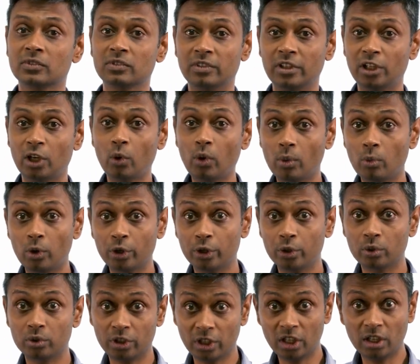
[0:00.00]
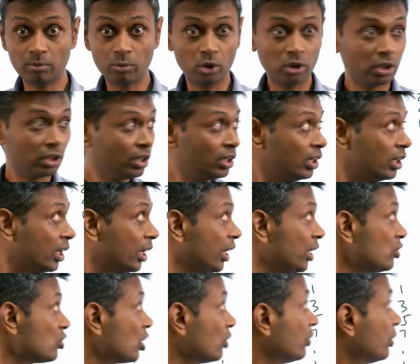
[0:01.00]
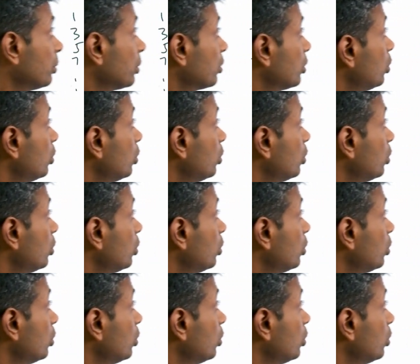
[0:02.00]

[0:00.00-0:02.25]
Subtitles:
And now I want you to think about, instead of it were